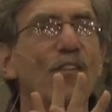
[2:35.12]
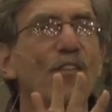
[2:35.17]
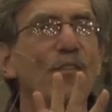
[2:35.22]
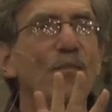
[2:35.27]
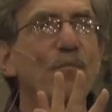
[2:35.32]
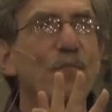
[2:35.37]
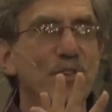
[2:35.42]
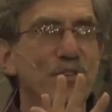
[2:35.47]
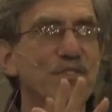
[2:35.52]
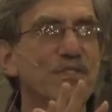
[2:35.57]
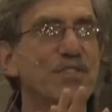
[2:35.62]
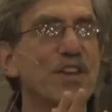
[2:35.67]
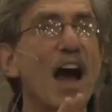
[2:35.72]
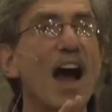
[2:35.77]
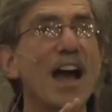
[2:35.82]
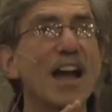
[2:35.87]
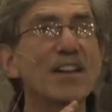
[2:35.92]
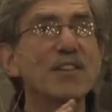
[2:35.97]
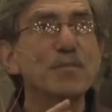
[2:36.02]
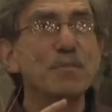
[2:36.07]

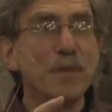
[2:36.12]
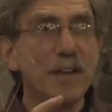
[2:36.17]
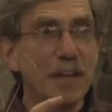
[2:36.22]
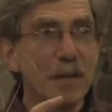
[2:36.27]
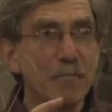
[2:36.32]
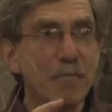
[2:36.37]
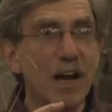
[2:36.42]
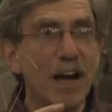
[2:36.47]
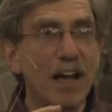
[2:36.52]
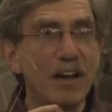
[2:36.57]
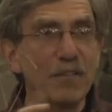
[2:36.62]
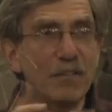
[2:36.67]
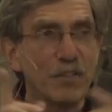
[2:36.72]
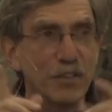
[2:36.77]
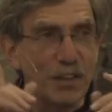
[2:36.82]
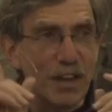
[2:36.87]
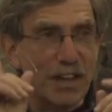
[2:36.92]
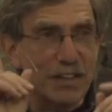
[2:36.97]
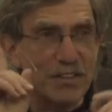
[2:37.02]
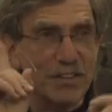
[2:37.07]
Besides being mindful,
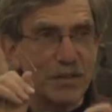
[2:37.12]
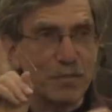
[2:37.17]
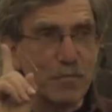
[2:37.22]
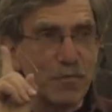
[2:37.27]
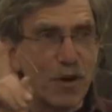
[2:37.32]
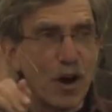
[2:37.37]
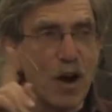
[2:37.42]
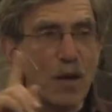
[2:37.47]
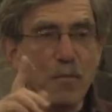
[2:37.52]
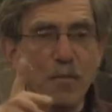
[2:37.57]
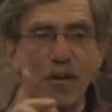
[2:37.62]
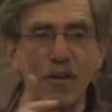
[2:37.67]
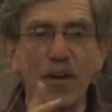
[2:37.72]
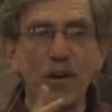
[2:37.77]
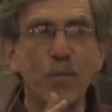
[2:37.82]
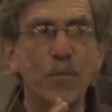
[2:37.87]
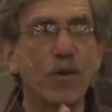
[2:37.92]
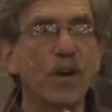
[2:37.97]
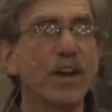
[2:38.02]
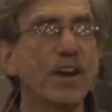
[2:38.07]
that's the primary
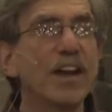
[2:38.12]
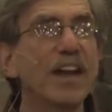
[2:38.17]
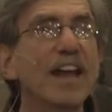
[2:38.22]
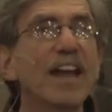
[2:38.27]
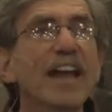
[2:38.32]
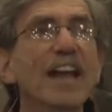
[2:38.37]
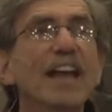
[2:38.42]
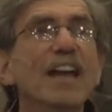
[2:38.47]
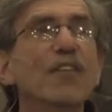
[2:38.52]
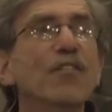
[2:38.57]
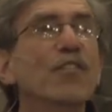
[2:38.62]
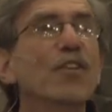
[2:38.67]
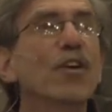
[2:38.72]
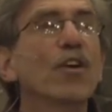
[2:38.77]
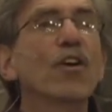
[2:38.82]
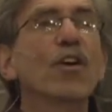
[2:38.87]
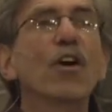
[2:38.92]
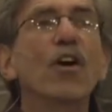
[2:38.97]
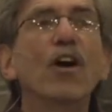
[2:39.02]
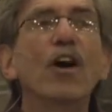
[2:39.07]
one. If you're
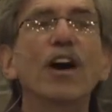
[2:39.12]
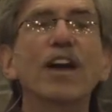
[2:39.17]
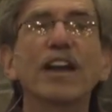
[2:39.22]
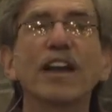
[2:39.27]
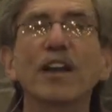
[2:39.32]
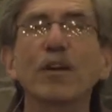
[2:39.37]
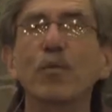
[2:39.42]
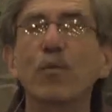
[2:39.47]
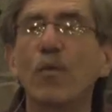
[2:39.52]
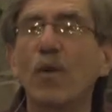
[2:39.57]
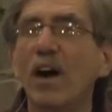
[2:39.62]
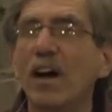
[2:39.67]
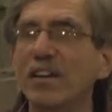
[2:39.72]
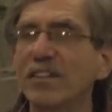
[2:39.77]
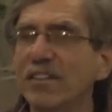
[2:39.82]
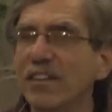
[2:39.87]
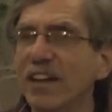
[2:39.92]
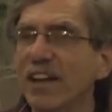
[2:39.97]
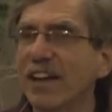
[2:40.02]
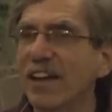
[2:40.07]
caught in
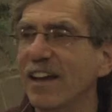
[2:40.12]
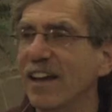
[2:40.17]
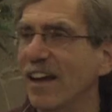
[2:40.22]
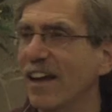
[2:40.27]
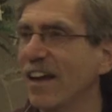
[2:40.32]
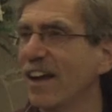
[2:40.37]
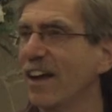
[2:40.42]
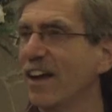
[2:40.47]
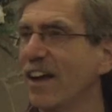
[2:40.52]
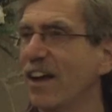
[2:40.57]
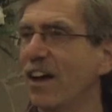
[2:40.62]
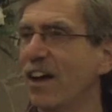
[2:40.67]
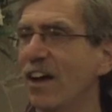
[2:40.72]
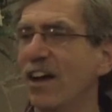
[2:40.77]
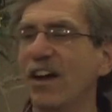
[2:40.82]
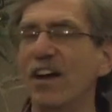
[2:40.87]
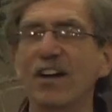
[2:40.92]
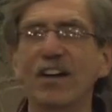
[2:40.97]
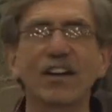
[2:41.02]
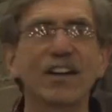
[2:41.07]
wanting,
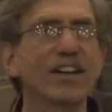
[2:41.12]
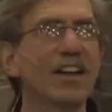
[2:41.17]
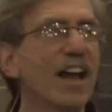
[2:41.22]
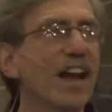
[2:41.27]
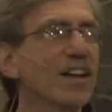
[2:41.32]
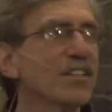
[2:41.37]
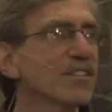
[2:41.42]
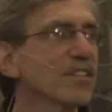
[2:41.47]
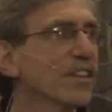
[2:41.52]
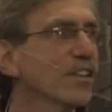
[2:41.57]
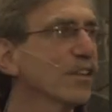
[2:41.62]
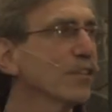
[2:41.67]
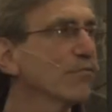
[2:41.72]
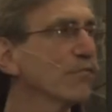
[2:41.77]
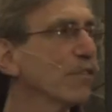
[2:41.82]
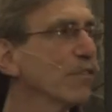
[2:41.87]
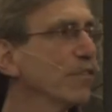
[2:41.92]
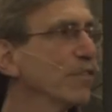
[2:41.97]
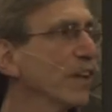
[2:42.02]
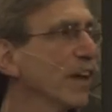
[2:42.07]
a classical
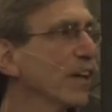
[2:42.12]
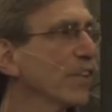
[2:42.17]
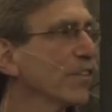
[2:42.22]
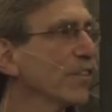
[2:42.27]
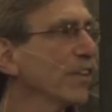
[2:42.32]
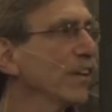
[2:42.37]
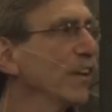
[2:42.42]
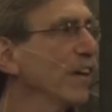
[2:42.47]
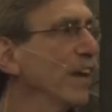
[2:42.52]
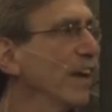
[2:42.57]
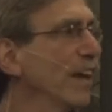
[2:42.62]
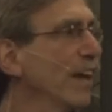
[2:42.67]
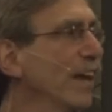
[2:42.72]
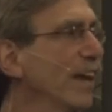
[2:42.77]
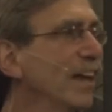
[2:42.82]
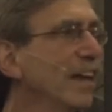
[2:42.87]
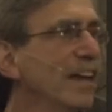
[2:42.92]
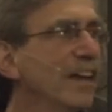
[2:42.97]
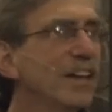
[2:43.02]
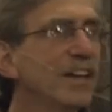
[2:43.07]
reflection
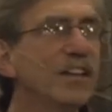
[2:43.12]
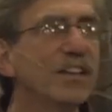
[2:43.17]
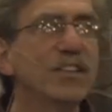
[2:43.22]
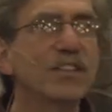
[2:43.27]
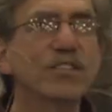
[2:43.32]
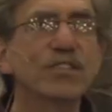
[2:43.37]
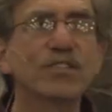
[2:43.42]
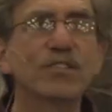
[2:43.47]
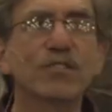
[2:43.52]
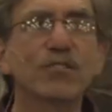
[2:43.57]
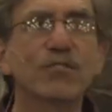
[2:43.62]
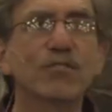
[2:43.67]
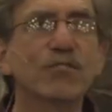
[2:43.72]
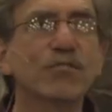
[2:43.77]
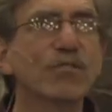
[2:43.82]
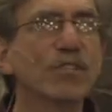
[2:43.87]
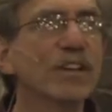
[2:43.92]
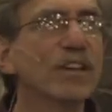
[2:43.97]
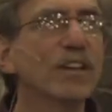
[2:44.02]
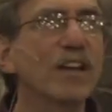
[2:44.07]
is
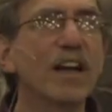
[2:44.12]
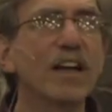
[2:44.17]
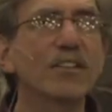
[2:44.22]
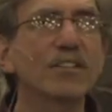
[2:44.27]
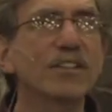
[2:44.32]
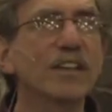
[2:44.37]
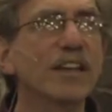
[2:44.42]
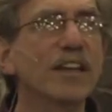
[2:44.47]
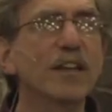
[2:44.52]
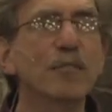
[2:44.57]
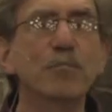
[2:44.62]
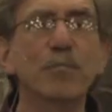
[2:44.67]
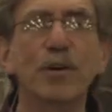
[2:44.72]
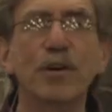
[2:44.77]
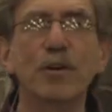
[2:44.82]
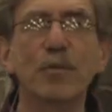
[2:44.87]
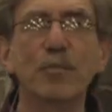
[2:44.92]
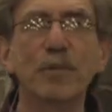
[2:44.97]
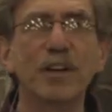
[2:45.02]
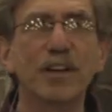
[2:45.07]
realizing
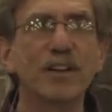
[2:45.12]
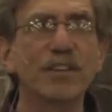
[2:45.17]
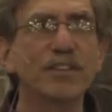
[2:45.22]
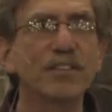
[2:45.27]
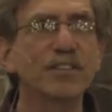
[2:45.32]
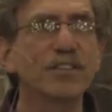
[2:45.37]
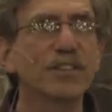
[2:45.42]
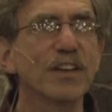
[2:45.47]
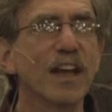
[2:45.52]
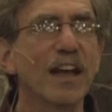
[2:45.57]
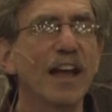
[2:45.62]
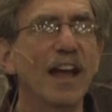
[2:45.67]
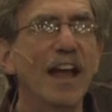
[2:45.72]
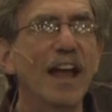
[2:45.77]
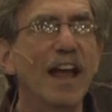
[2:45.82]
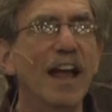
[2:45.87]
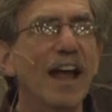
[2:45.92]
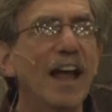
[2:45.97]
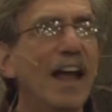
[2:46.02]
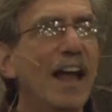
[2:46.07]
impermanence.
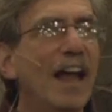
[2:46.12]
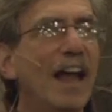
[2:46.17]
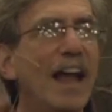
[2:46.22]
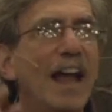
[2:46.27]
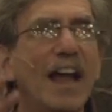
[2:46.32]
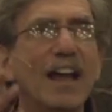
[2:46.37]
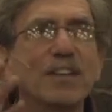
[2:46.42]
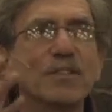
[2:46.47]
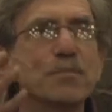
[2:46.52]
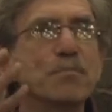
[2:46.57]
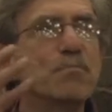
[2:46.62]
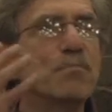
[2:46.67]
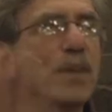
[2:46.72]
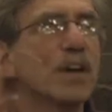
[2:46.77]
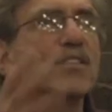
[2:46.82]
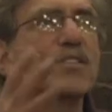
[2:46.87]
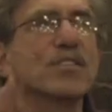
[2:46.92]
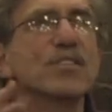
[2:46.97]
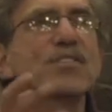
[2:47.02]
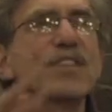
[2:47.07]
As
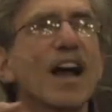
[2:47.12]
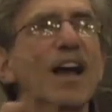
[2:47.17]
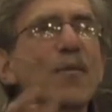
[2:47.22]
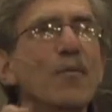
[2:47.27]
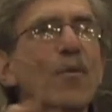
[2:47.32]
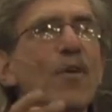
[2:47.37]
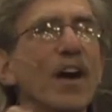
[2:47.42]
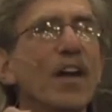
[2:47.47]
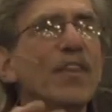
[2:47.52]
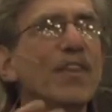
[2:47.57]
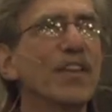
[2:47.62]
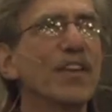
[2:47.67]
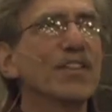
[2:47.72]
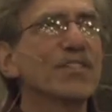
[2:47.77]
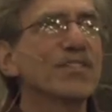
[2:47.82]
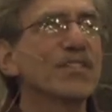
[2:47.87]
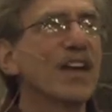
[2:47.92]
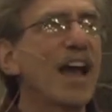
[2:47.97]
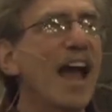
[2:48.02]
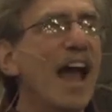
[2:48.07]
much as I want
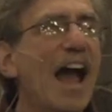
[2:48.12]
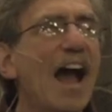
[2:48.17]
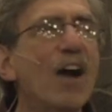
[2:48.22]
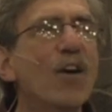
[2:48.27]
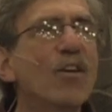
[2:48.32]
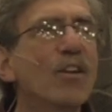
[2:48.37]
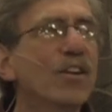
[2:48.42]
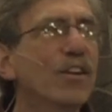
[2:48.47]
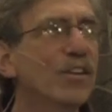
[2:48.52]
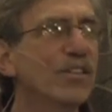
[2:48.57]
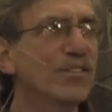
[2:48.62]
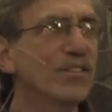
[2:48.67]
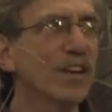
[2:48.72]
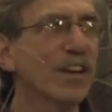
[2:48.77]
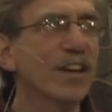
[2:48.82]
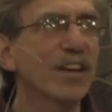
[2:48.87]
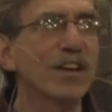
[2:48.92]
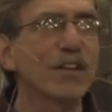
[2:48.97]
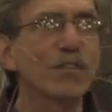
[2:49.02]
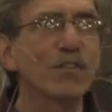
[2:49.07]
this, how good is it
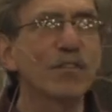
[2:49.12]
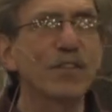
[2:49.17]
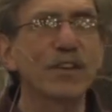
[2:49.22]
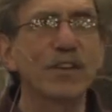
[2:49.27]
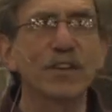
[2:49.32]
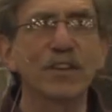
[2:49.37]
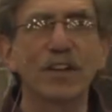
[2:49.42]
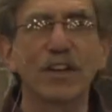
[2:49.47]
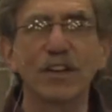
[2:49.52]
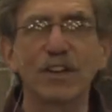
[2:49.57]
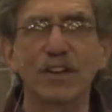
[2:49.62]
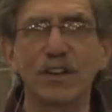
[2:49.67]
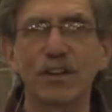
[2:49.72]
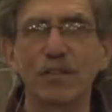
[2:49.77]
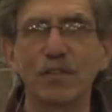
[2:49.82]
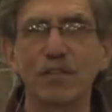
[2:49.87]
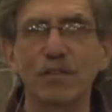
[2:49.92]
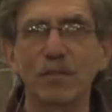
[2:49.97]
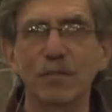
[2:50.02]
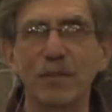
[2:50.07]
going to feel a year
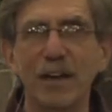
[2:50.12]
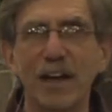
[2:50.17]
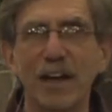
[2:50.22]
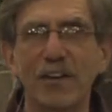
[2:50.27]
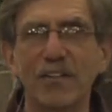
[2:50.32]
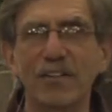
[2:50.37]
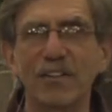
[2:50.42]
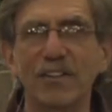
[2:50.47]
from now?